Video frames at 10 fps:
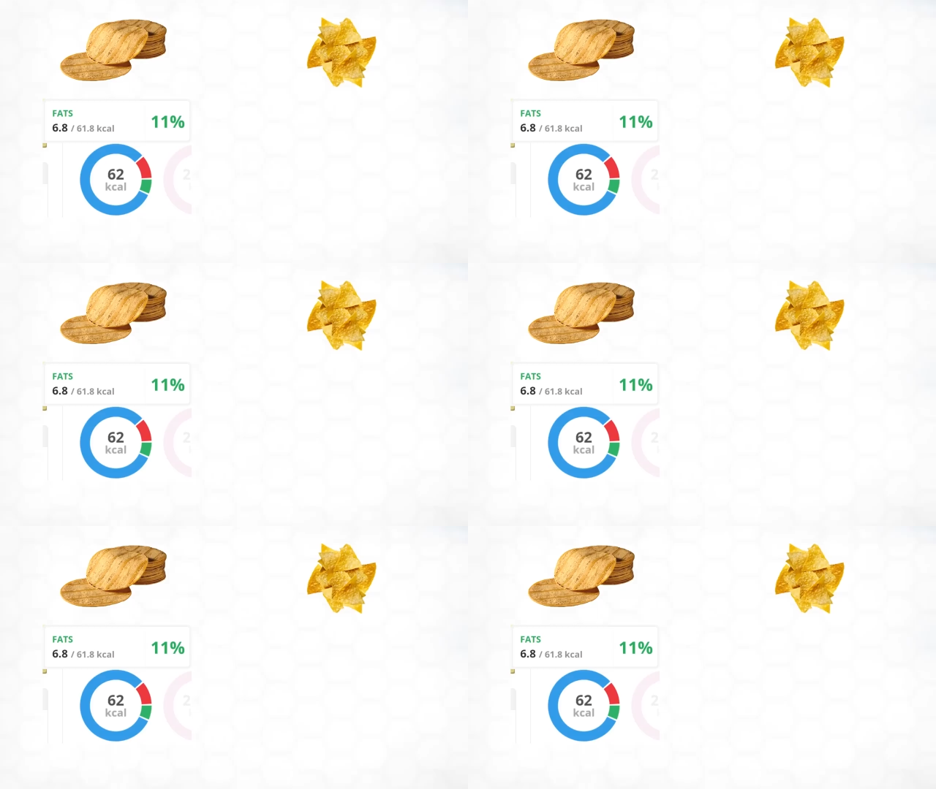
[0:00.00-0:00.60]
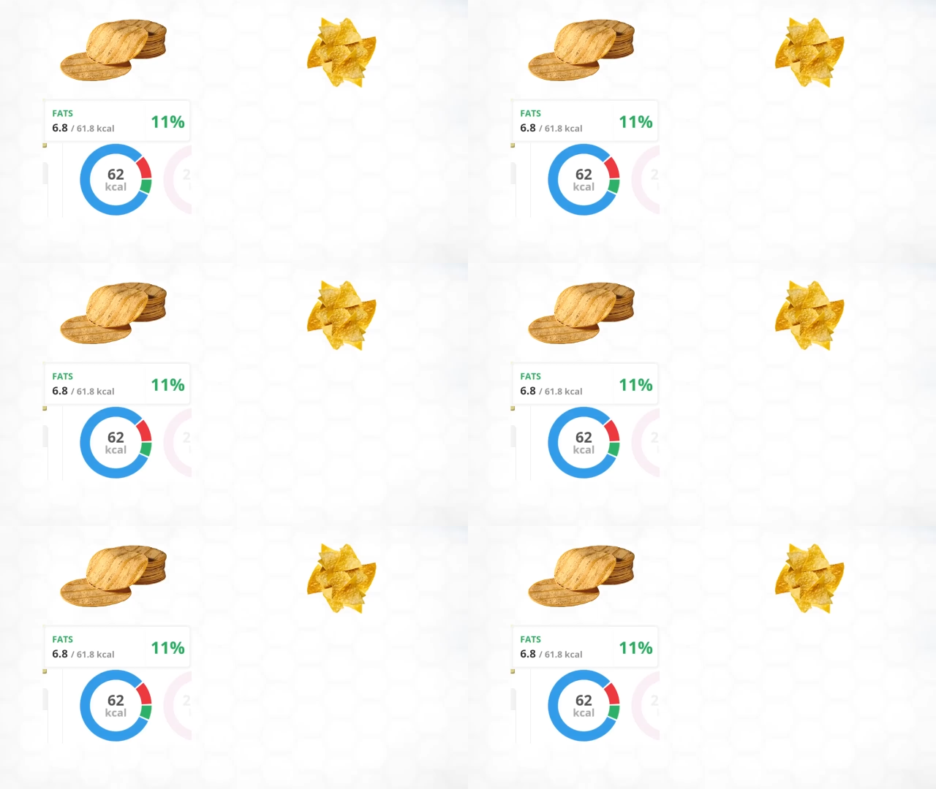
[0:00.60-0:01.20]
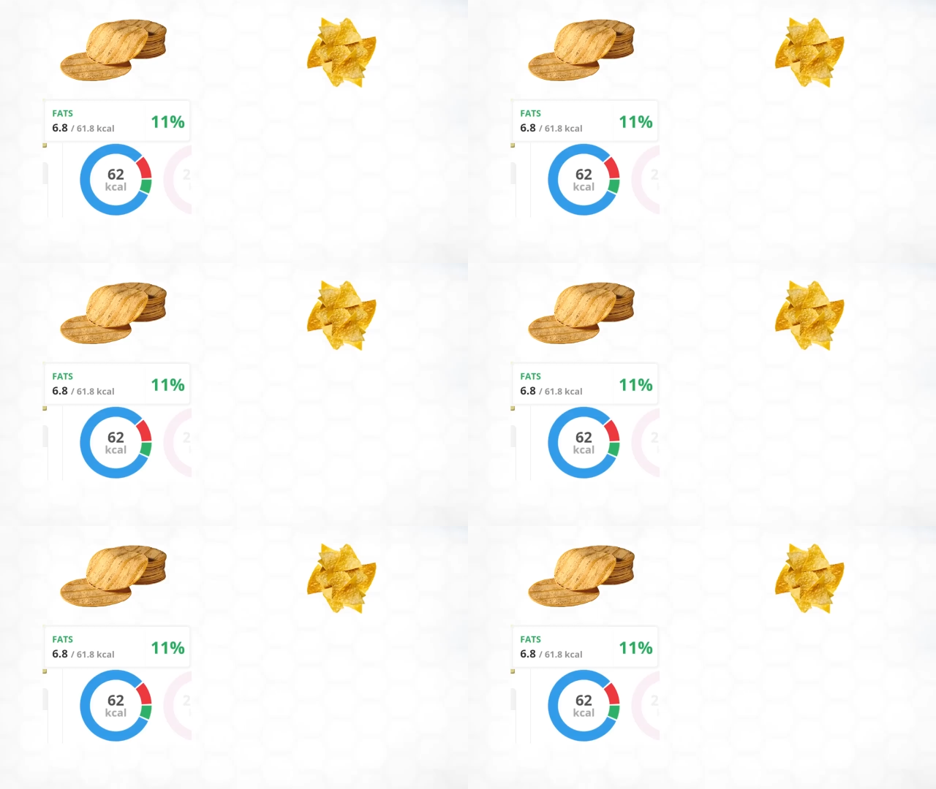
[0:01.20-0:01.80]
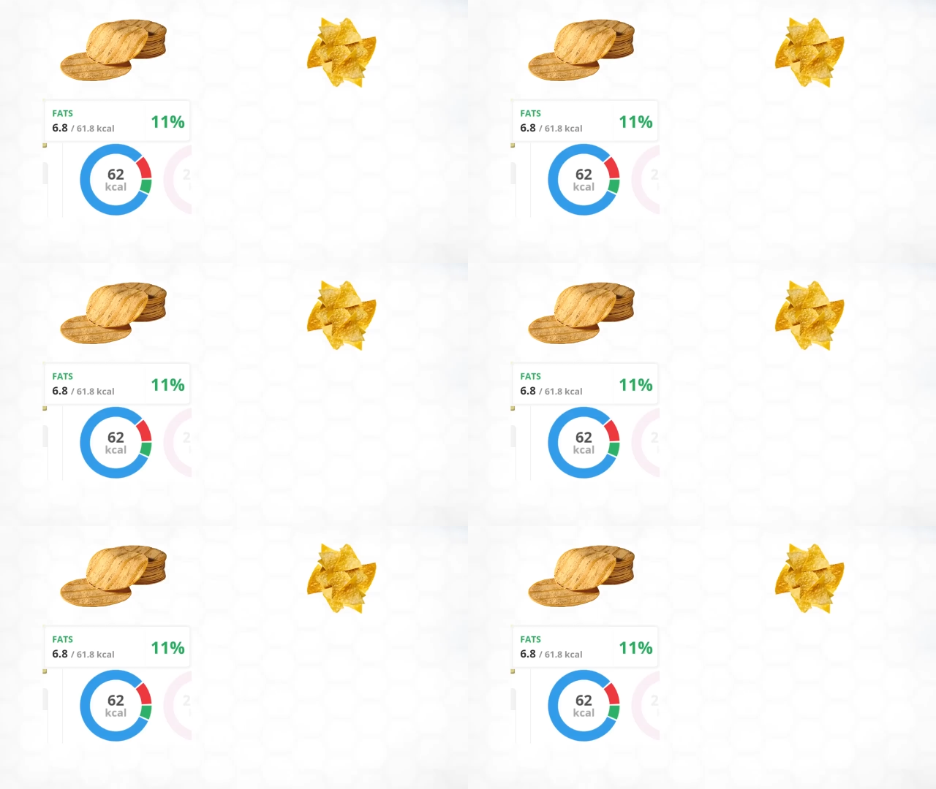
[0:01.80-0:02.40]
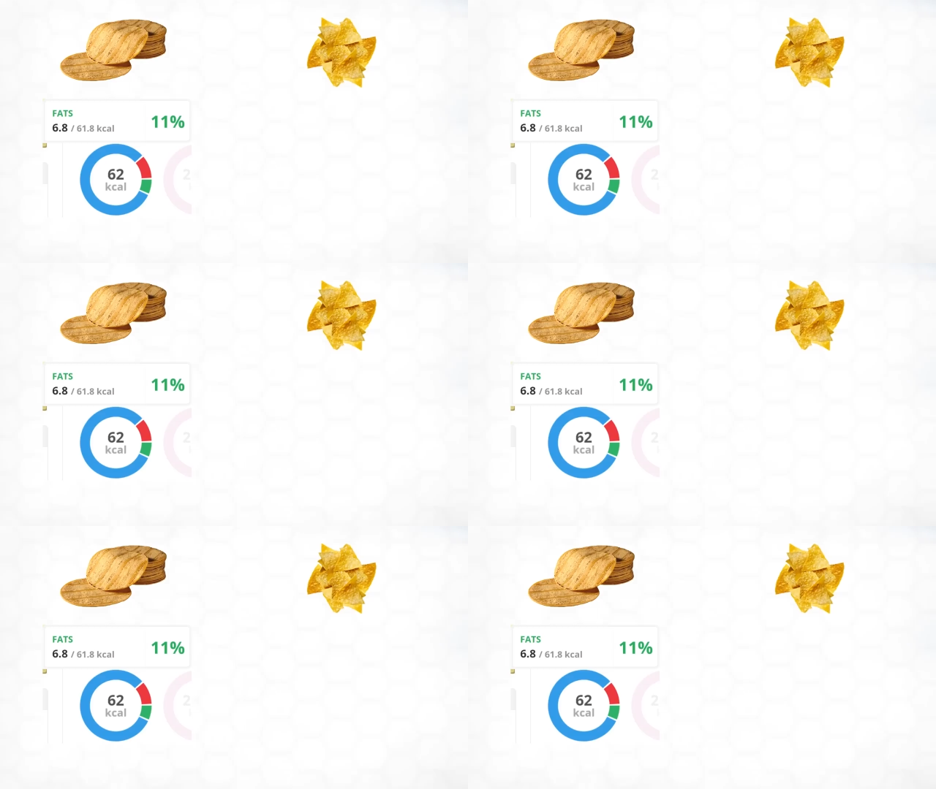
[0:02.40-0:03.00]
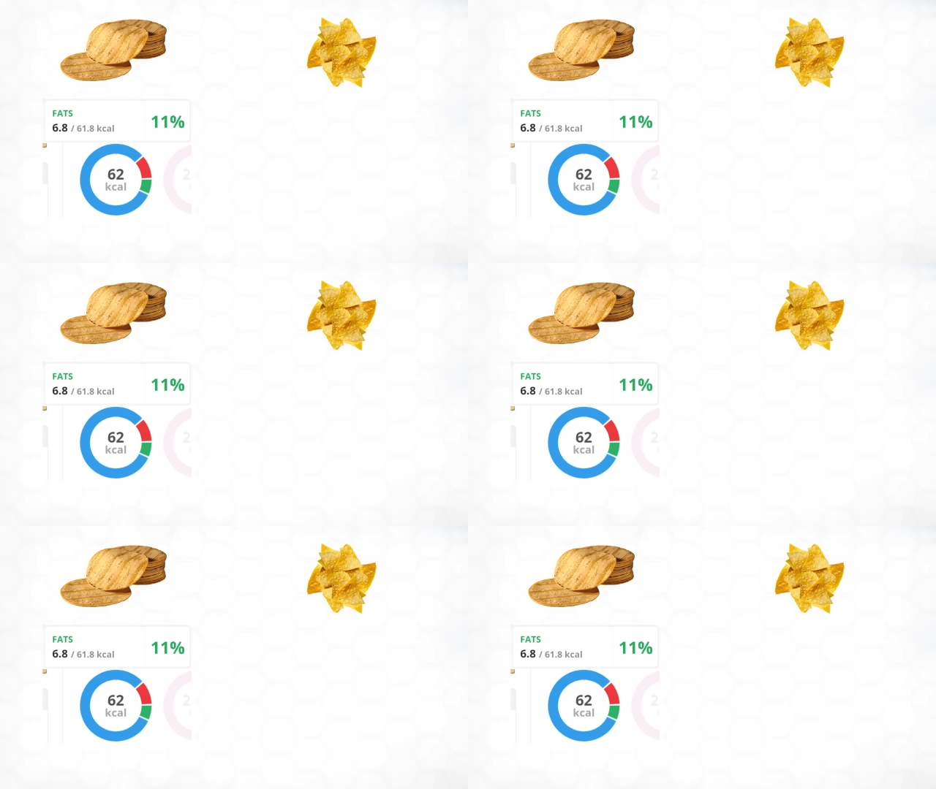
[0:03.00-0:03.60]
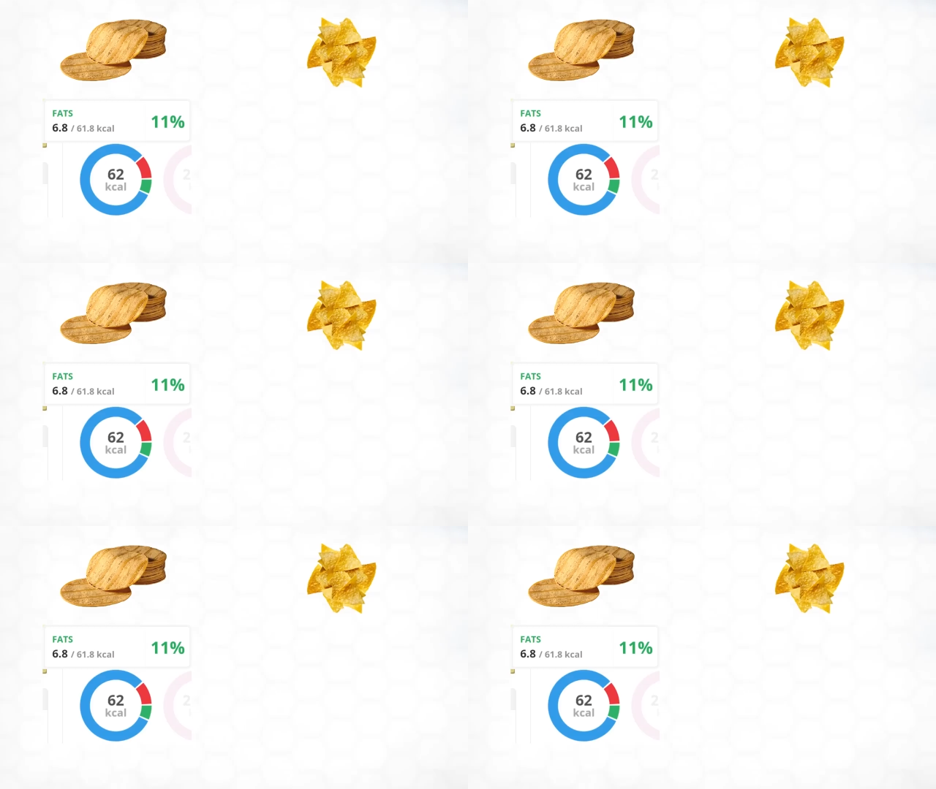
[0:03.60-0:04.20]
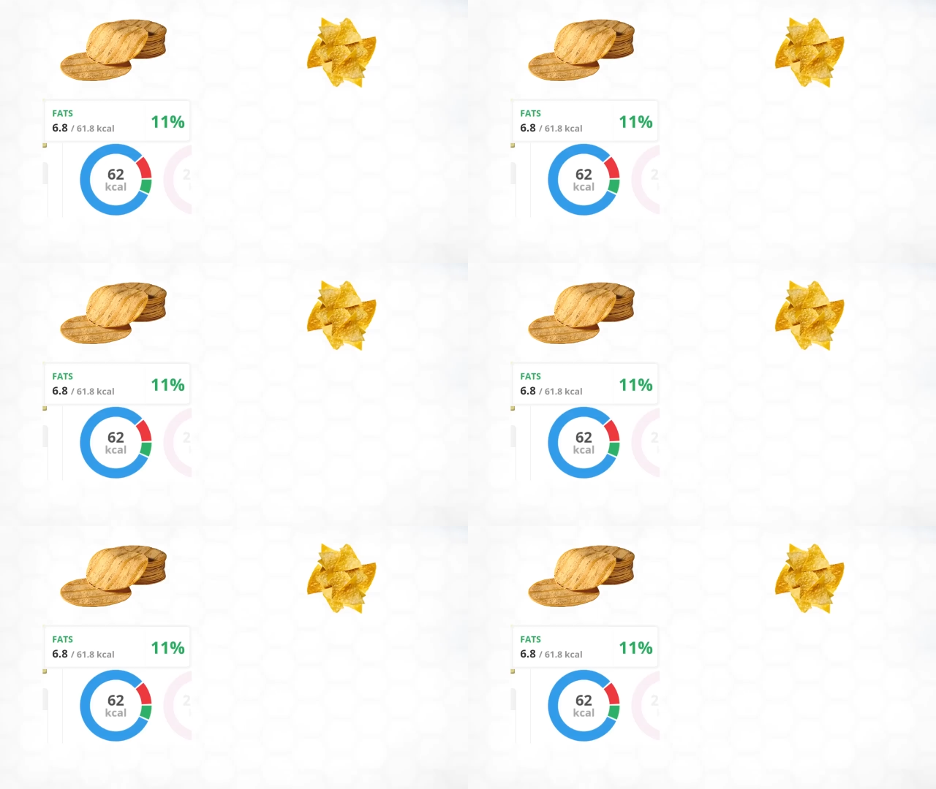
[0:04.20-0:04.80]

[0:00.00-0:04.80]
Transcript: [unreadable: no face in view]